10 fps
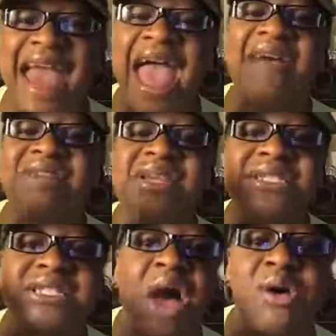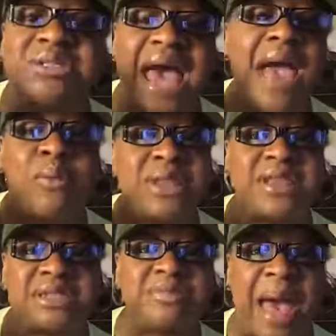having a soul tie with
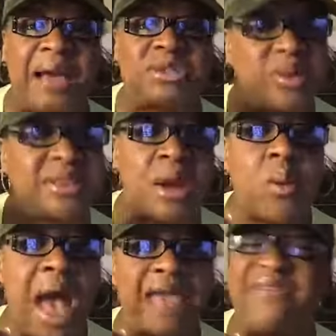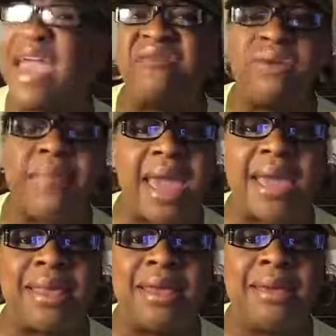their spouse, with their wife, every
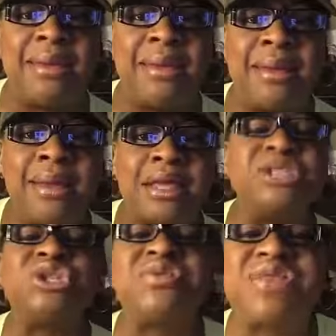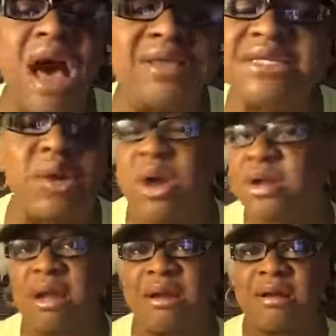man. Because your thoughts are
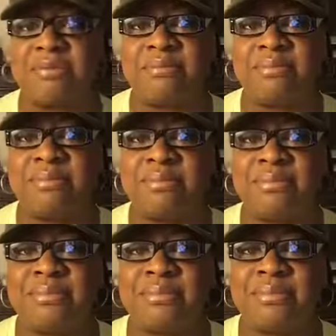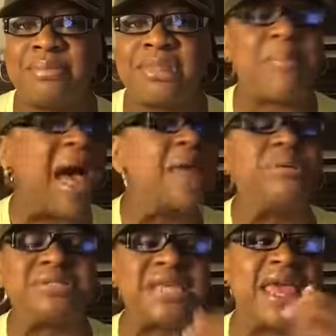on her. The
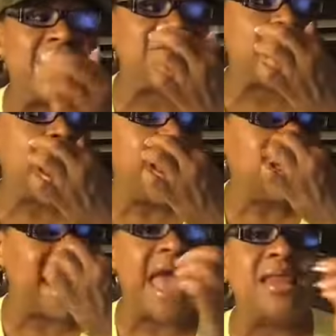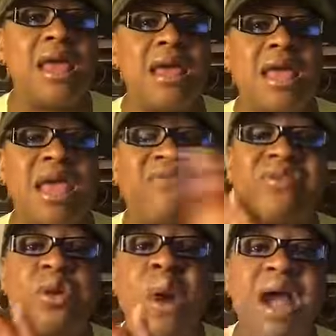Bible says that if
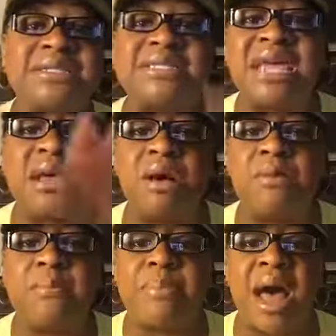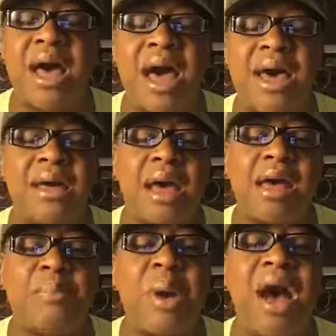you are single, uh, uh,
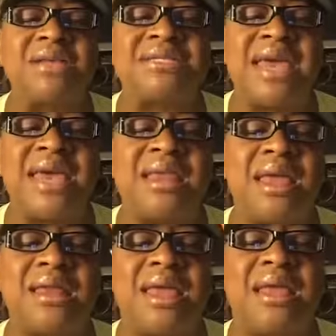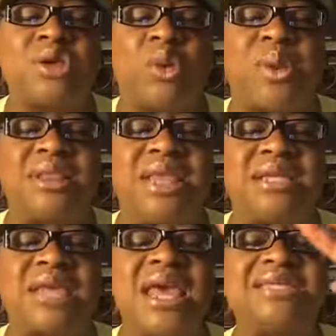uh, Paul said in, in
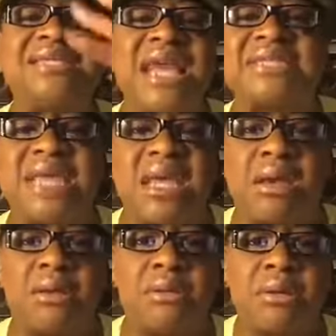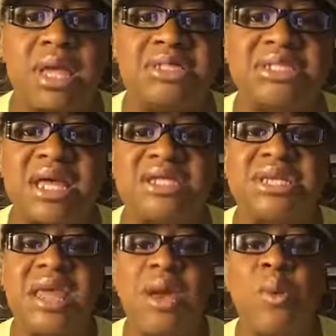Corinthians, stay single.
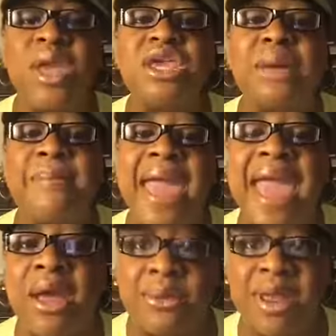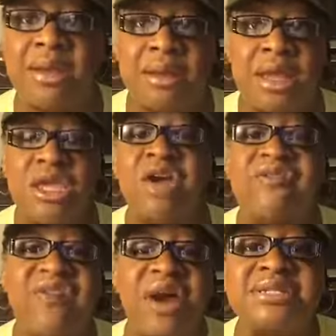Because when you're married, your
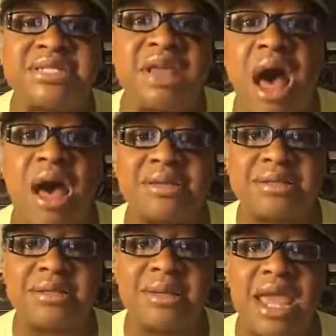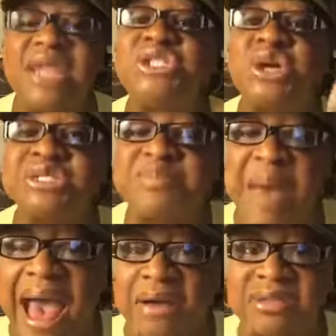first thought is your
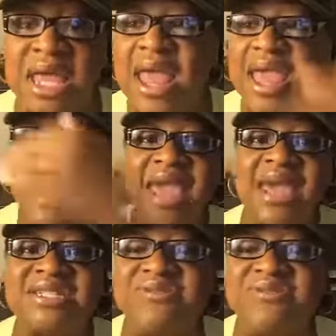spouse his